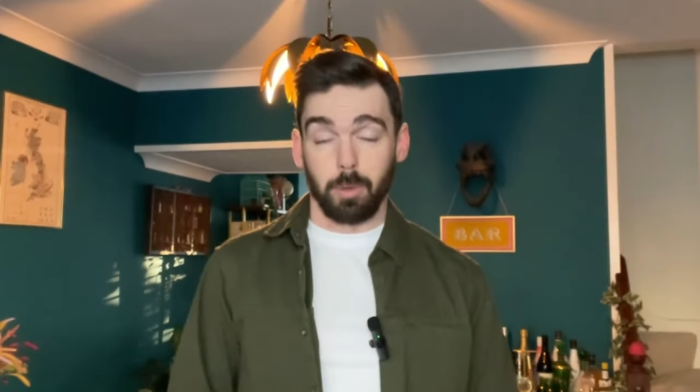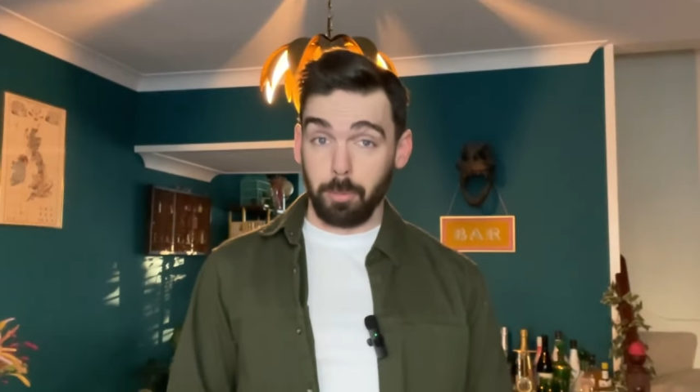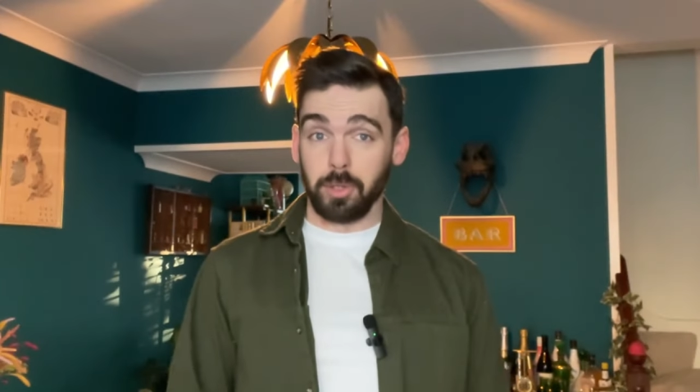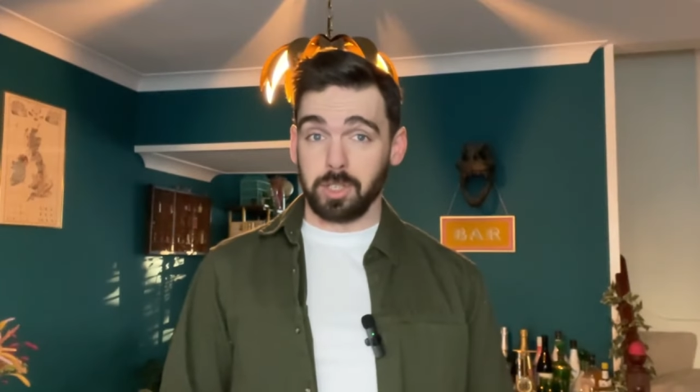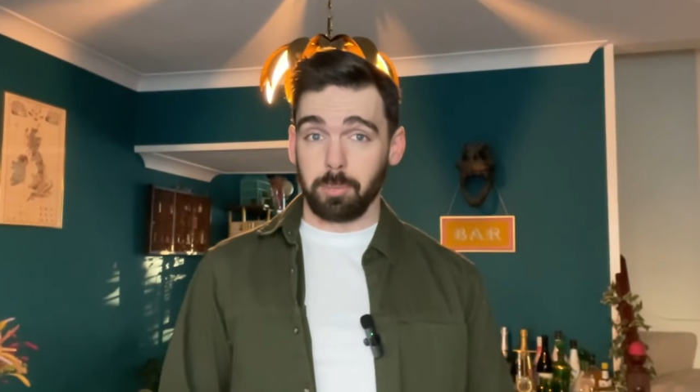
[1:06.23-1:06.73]
but
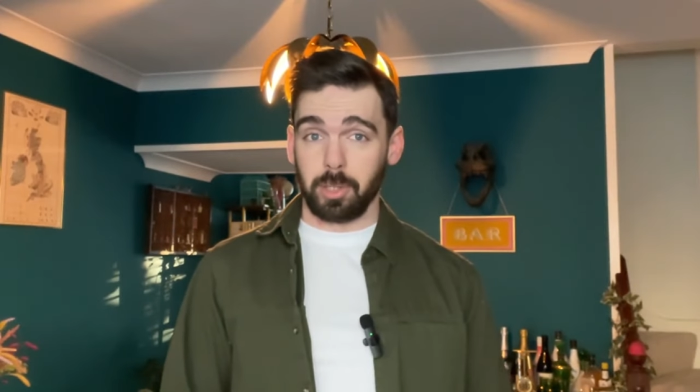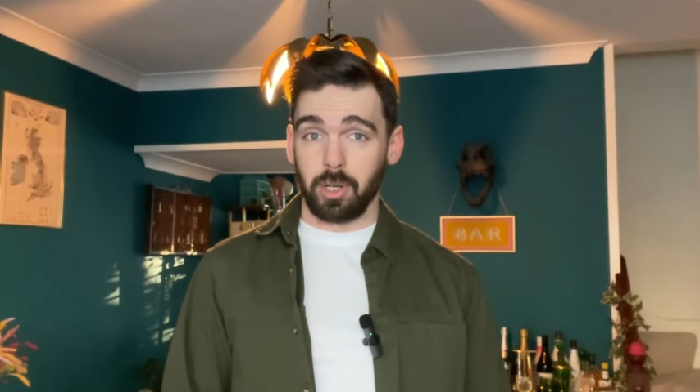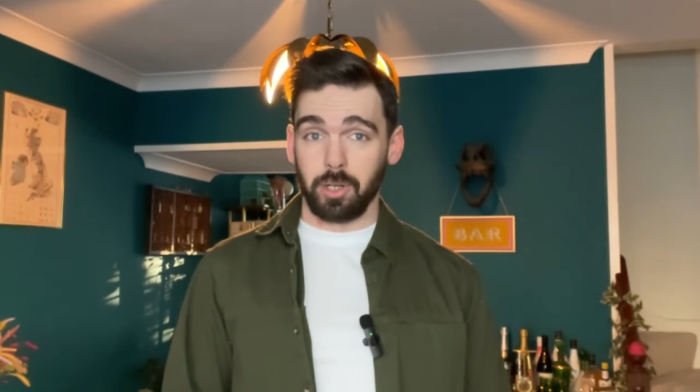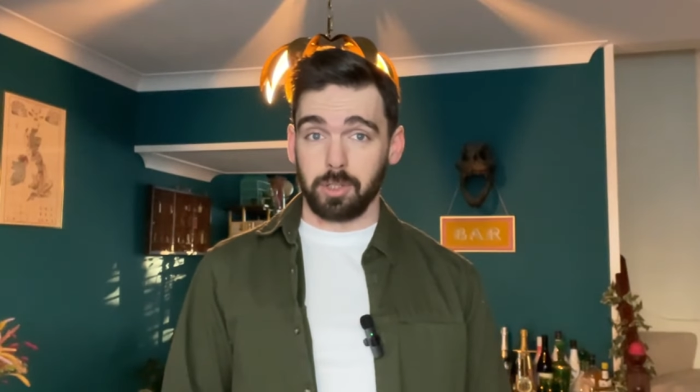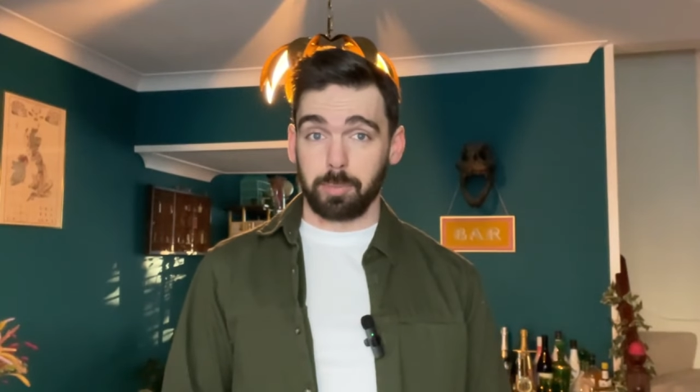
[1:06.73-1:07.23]
mostly
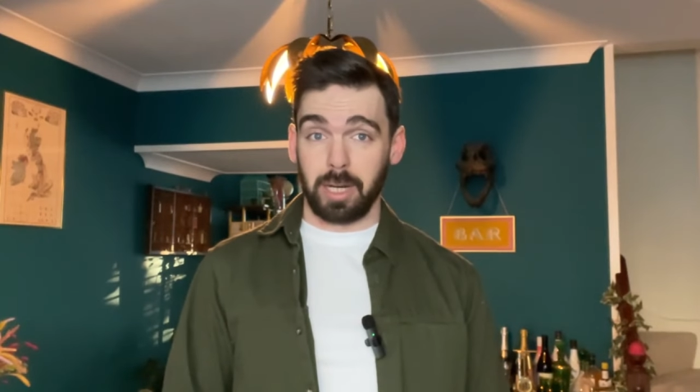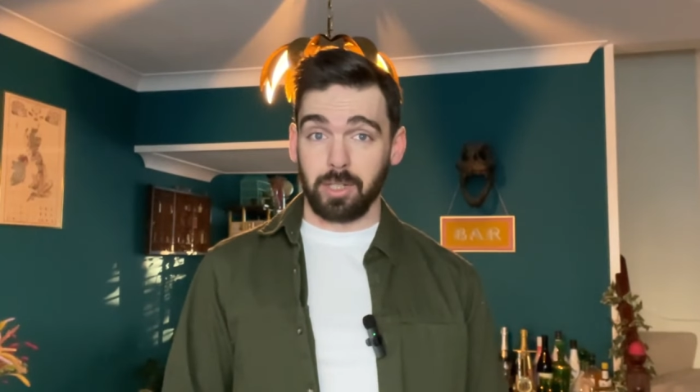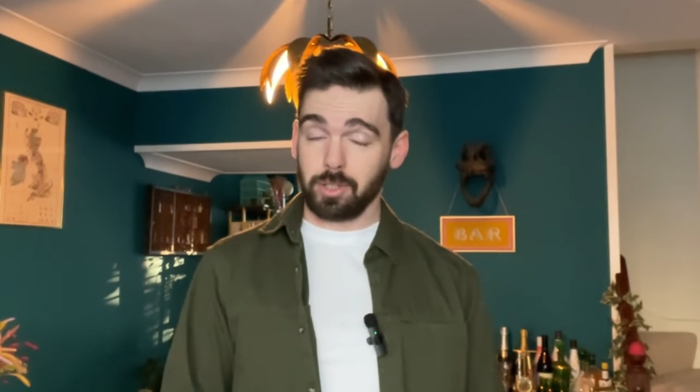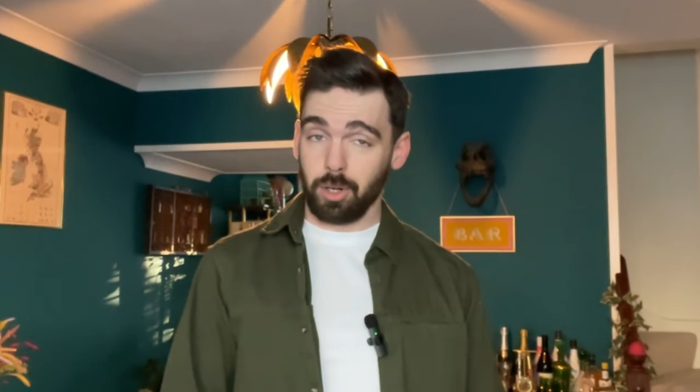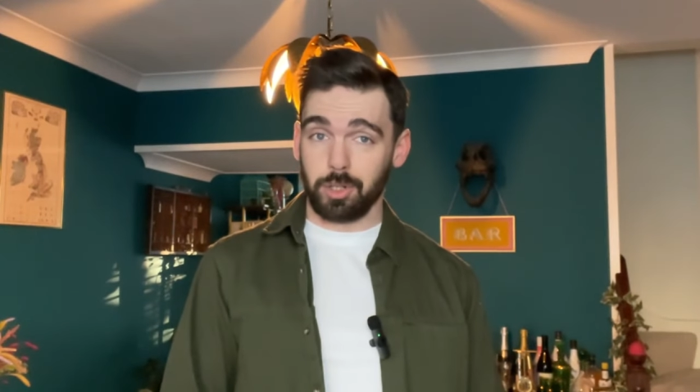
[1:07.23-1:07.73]
because
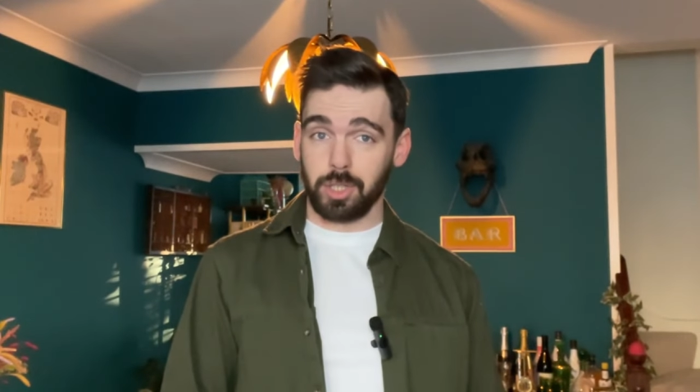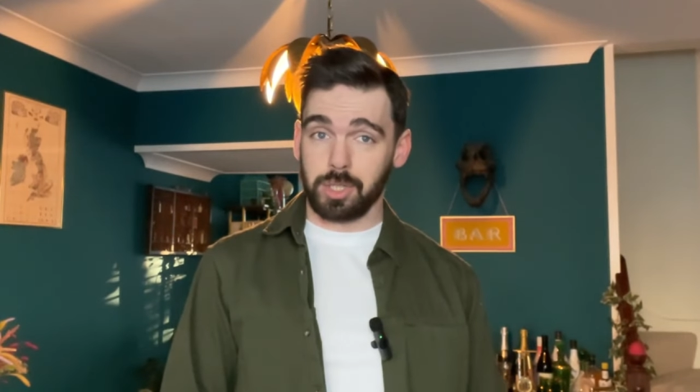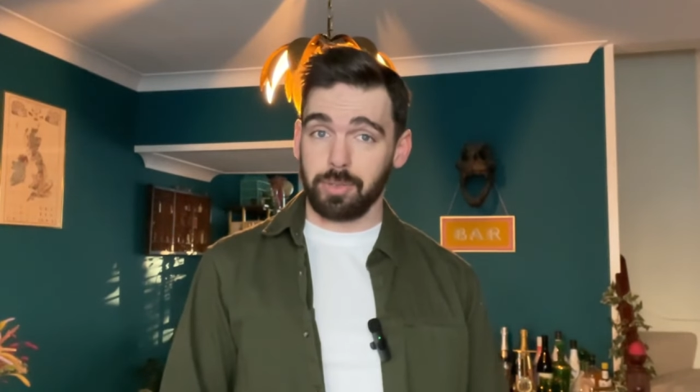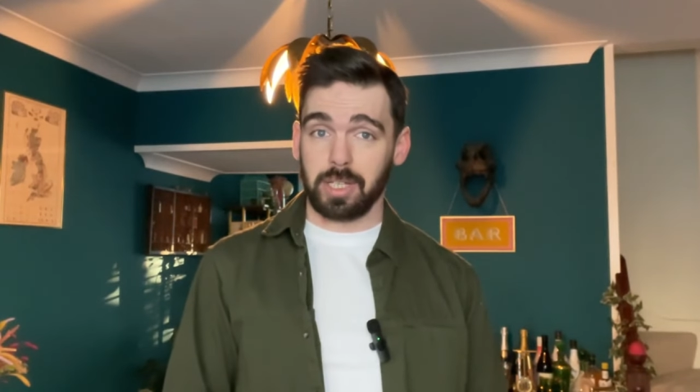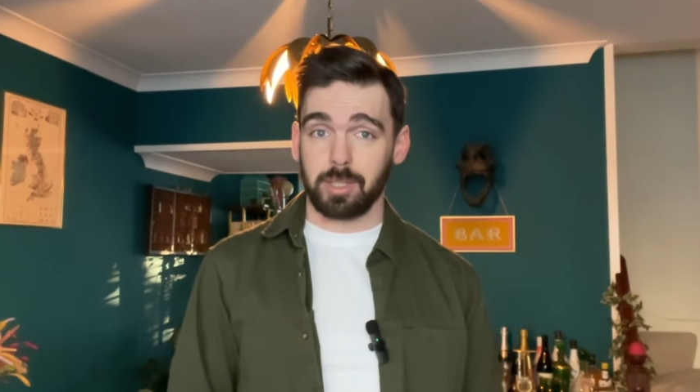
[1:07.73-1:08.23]

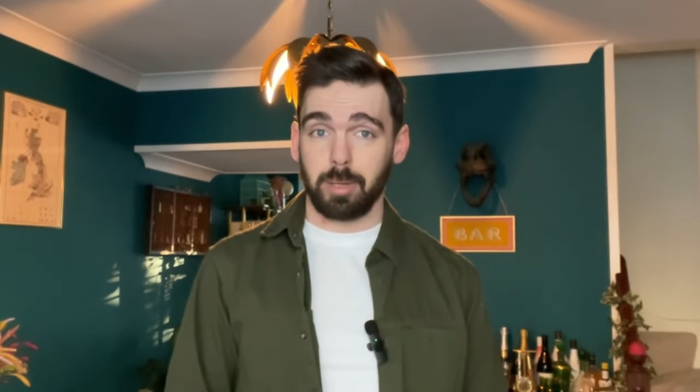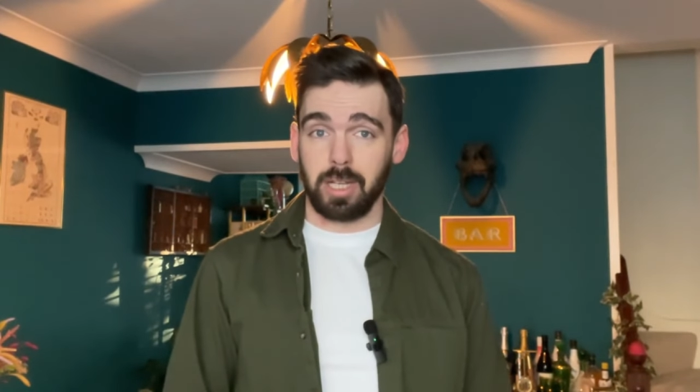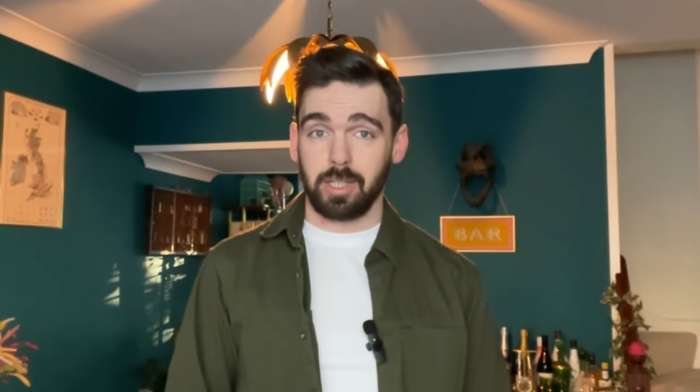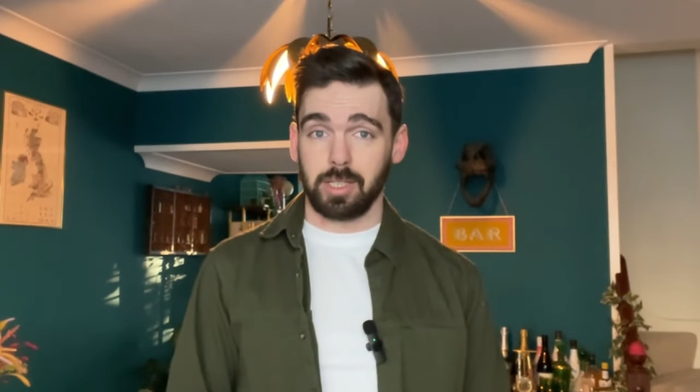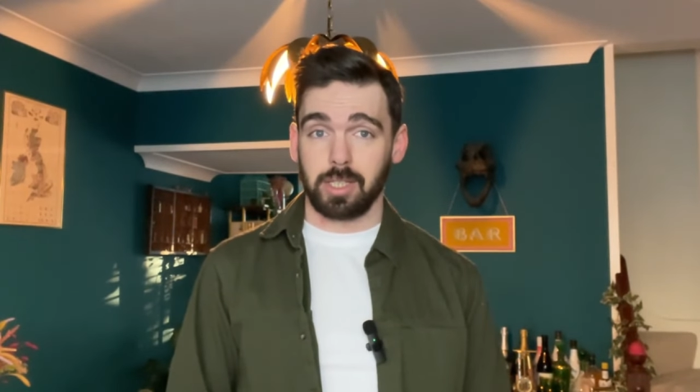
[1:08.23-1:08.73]
paleontologists have
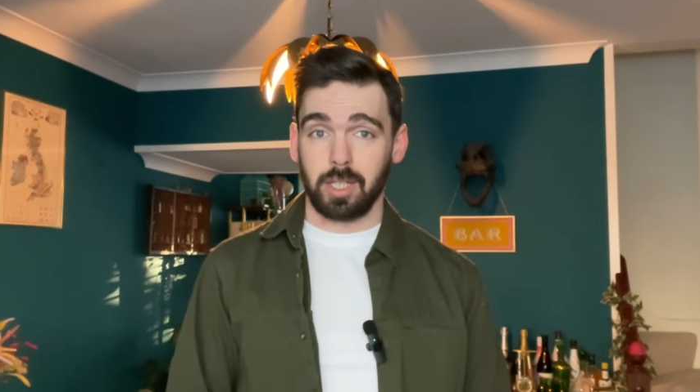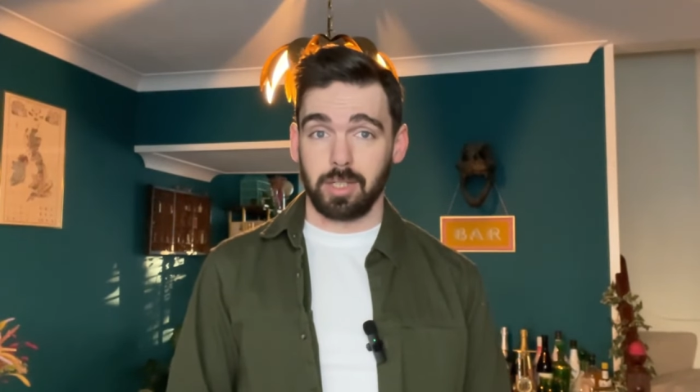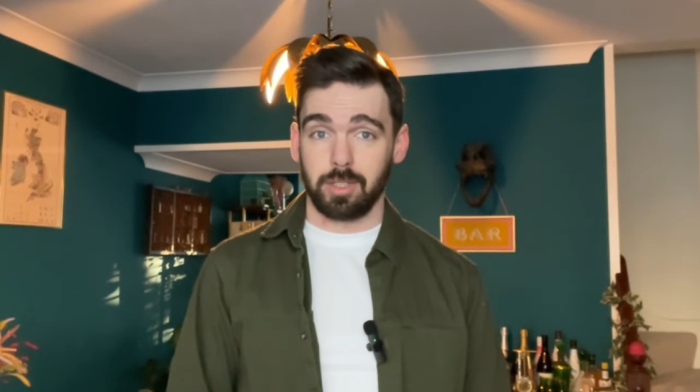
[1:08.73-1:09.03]
estimated this thing